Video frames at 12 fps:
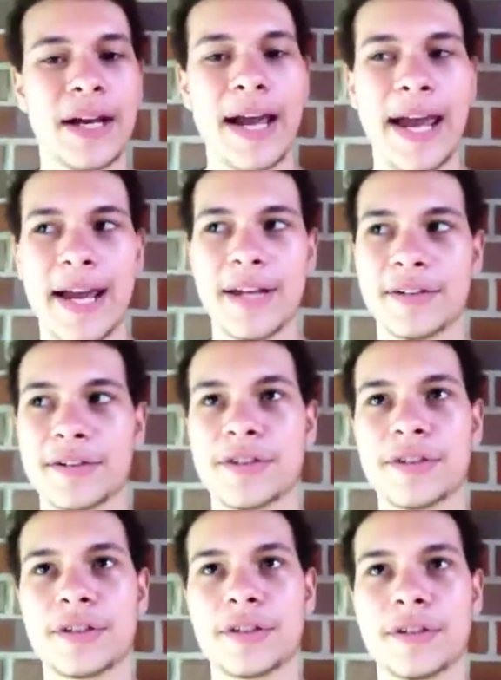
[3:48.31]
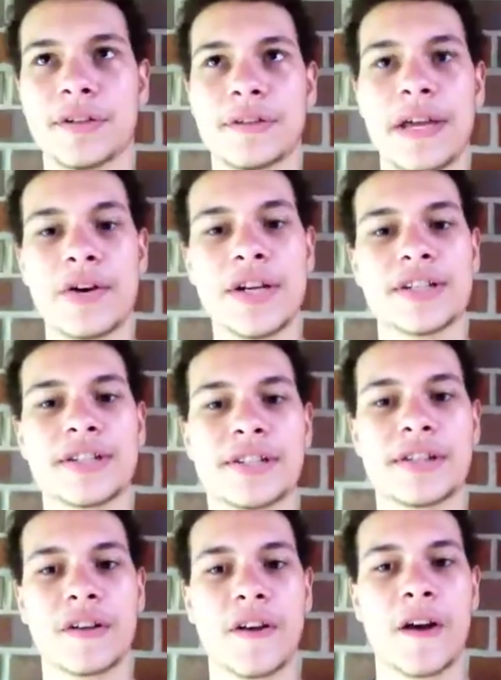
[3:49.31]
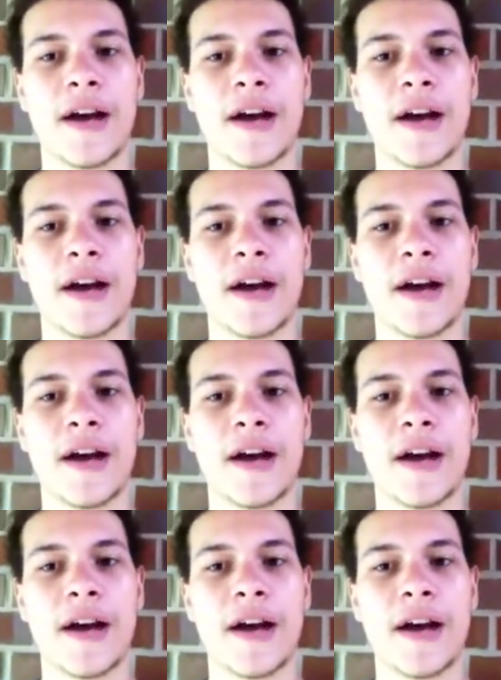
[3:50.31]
And there is